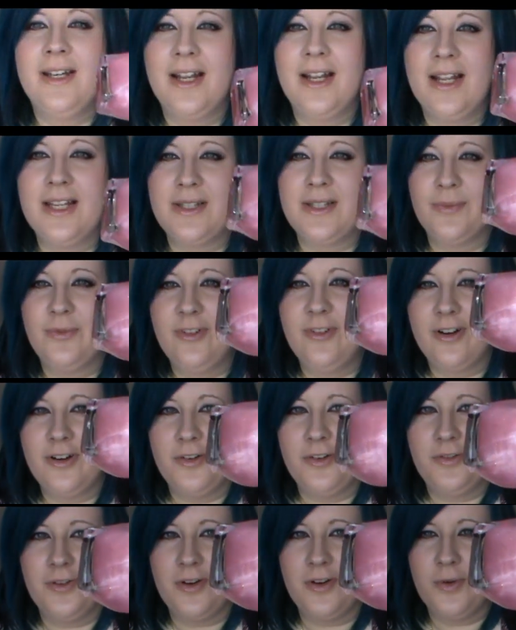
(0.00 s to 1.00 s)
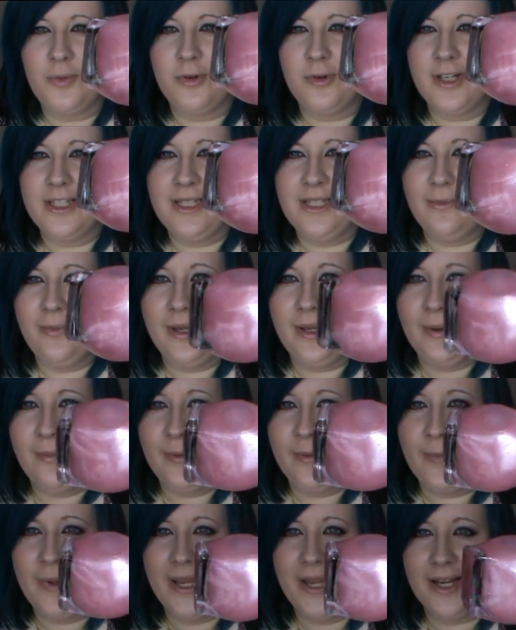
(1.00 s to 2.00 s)
It's a very, very pretty baby
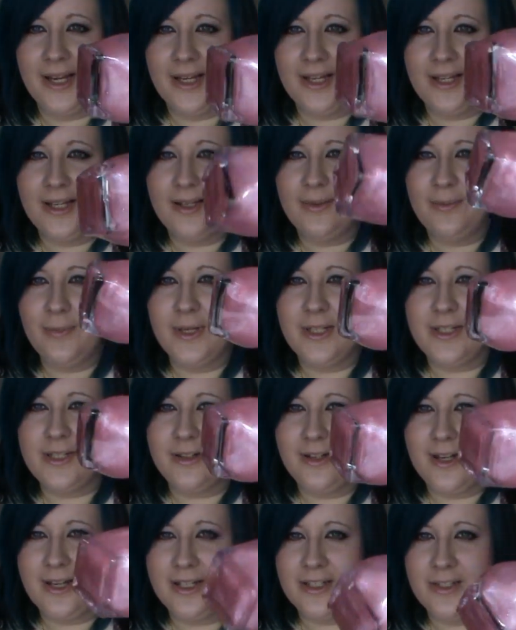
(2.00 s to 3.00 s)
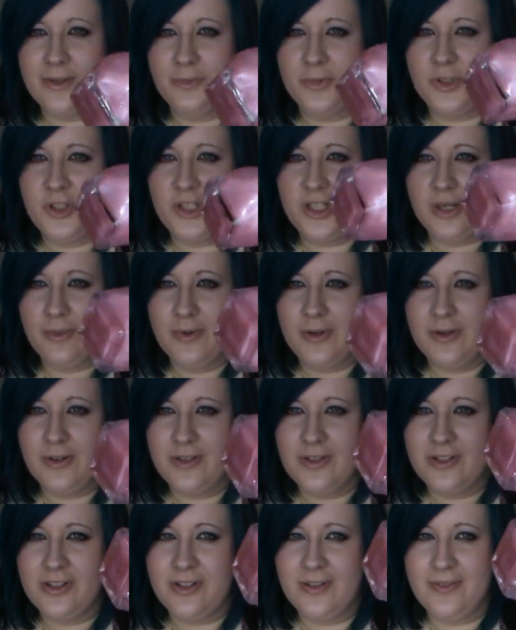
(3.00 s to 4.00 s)
pink, but it's got like some shimmer
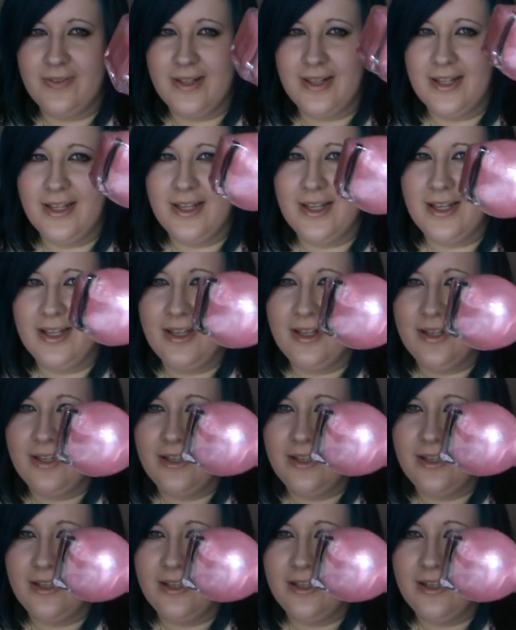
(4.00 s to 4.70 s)
and stuff in there.